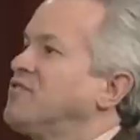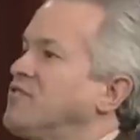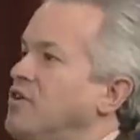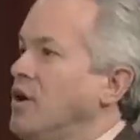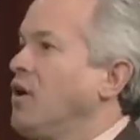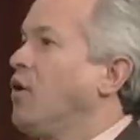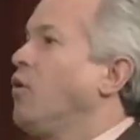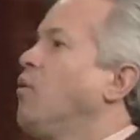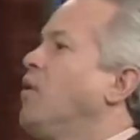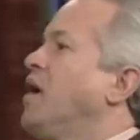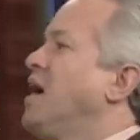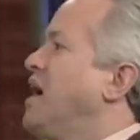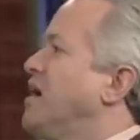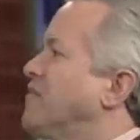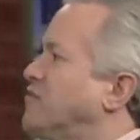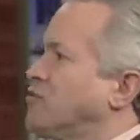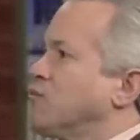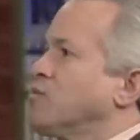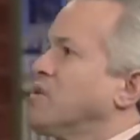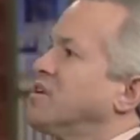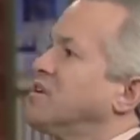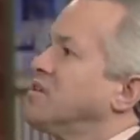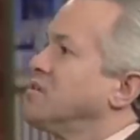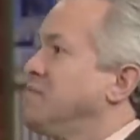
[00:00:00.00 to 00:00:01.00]
say, oh, I have
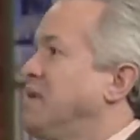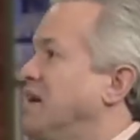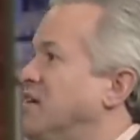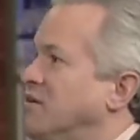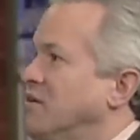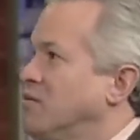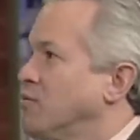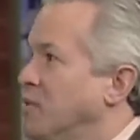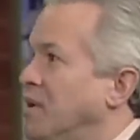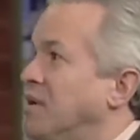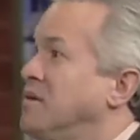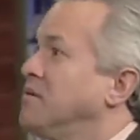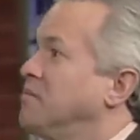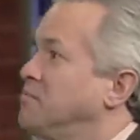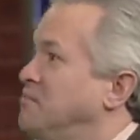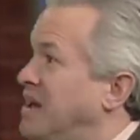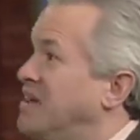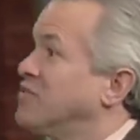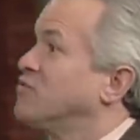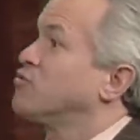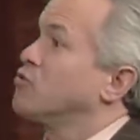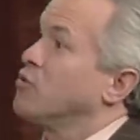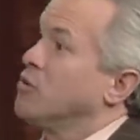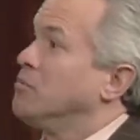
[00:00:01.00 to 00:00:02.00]
to run to the
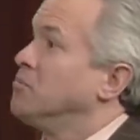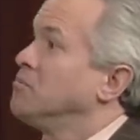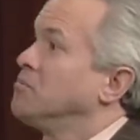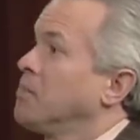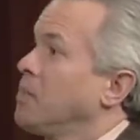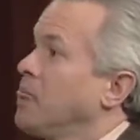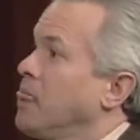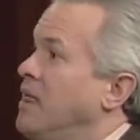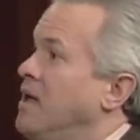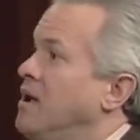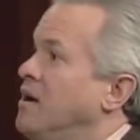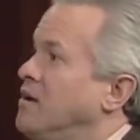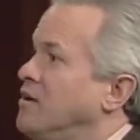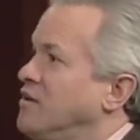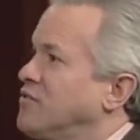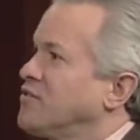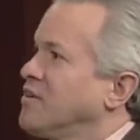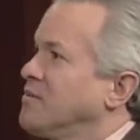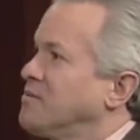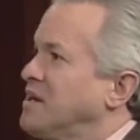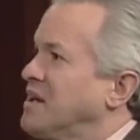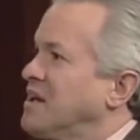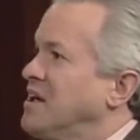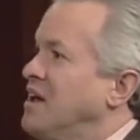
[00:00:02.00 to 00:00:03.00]
men's room and or
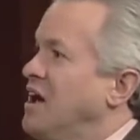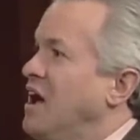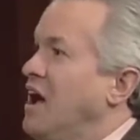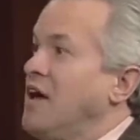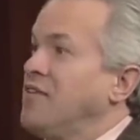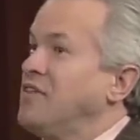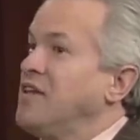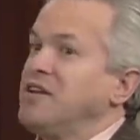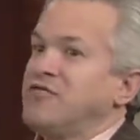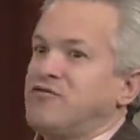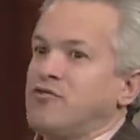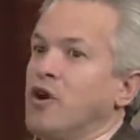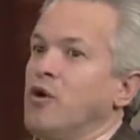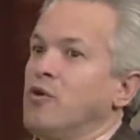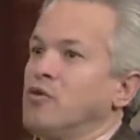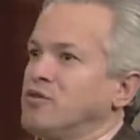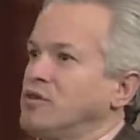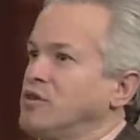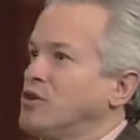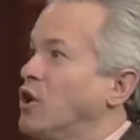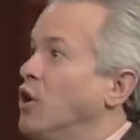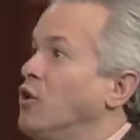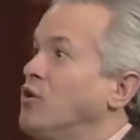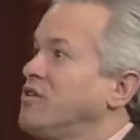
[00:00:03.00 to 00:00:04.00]
something, and they
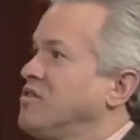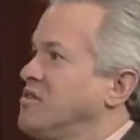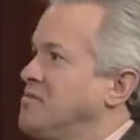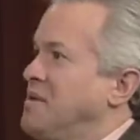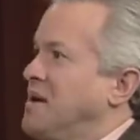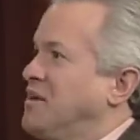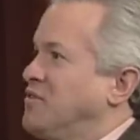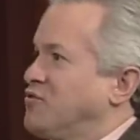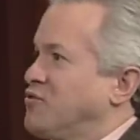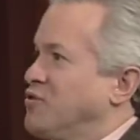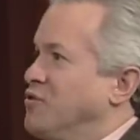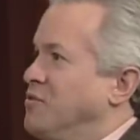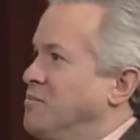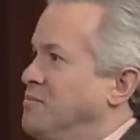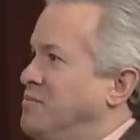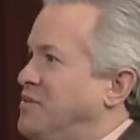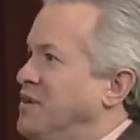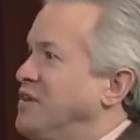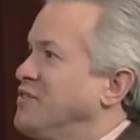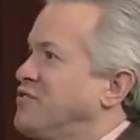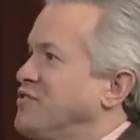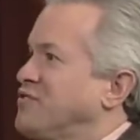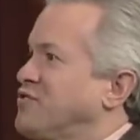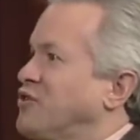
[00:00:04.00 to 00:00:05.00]
don't go to the men's room.
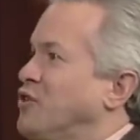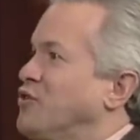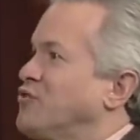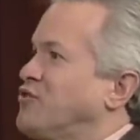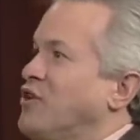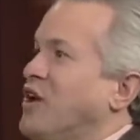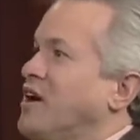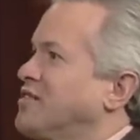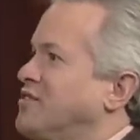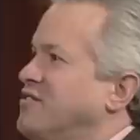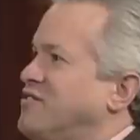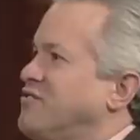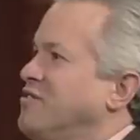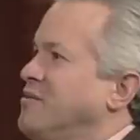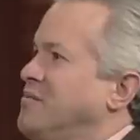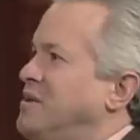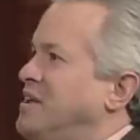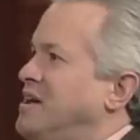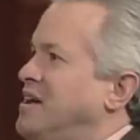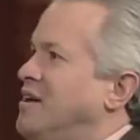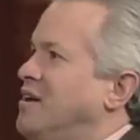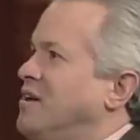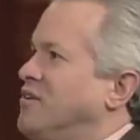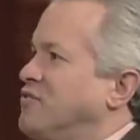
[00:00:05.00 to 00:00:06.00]
They'll just go ah, talk to
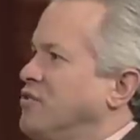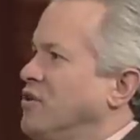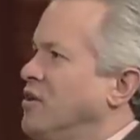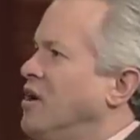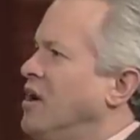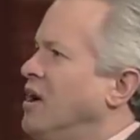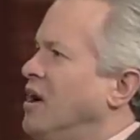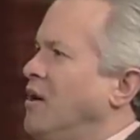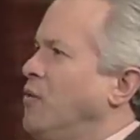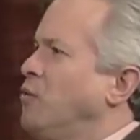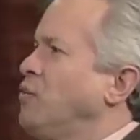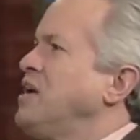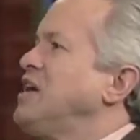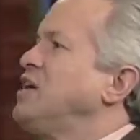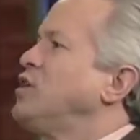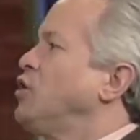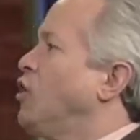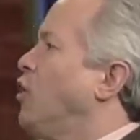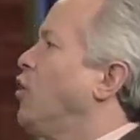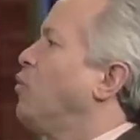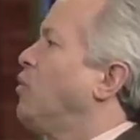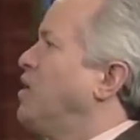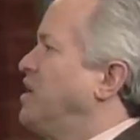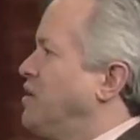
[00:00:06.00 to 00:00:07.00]
somebody else. Bad. We
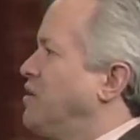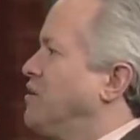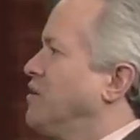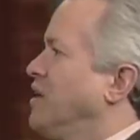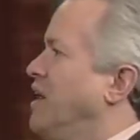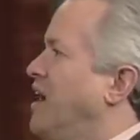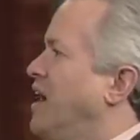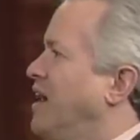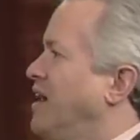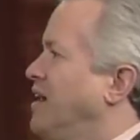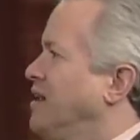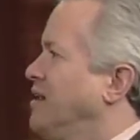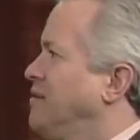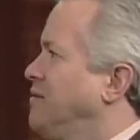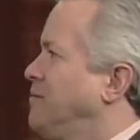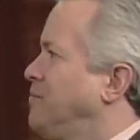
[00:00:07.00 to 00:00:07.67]
know when you're and lying. And we